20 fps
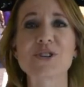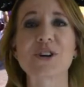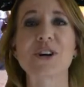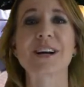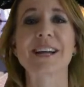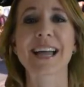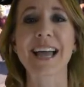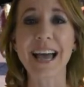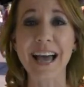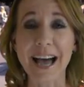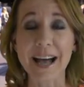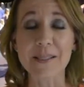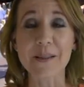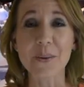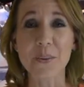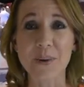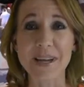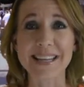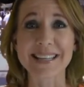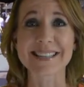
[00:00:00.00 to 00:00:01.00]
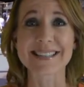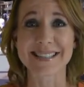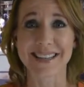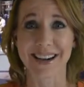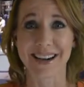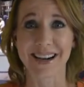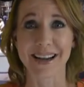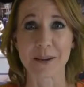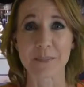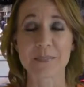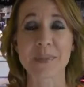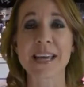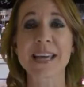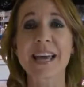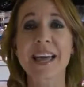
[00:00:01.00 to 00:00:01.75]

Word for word: during Halloween time.